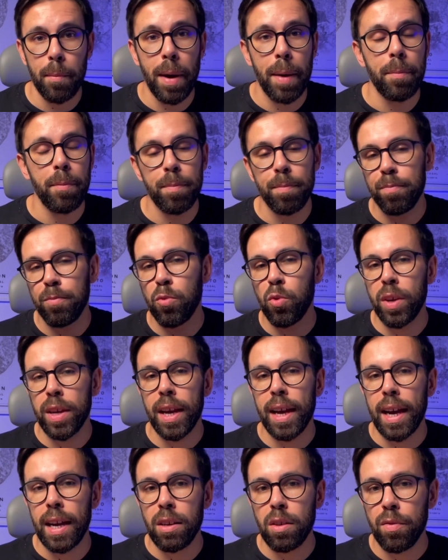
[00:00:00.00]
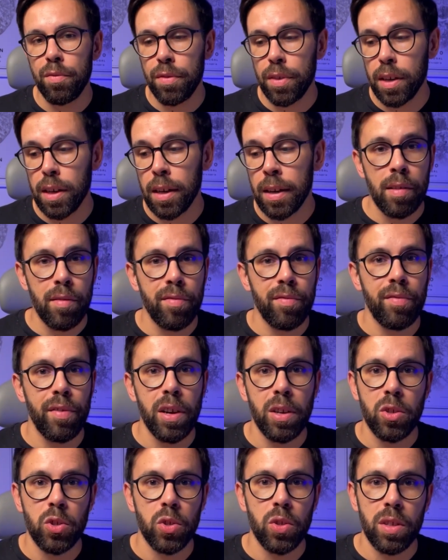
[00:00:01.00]
I'm doing a kind of a
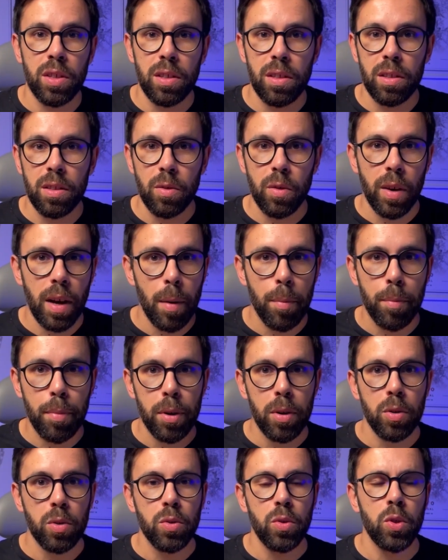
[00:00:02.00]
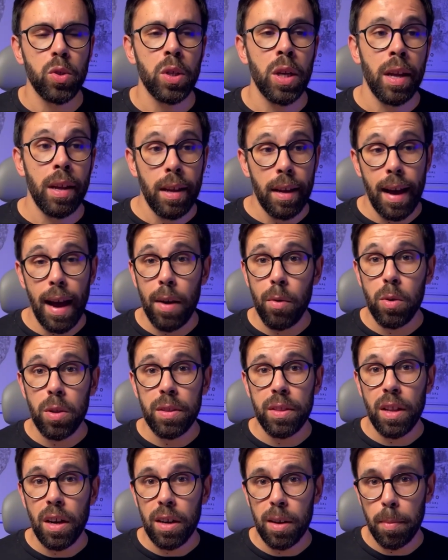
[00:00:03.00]
functional approach. I will
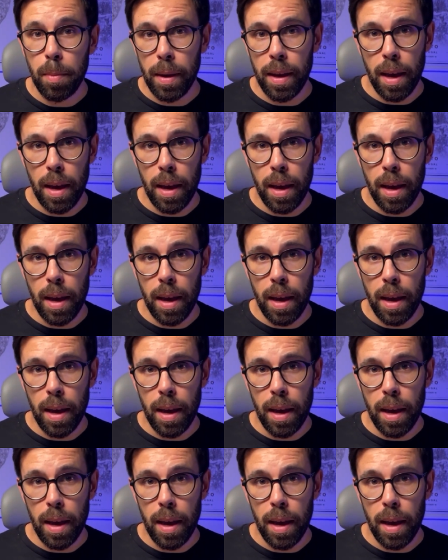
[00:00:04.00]
not be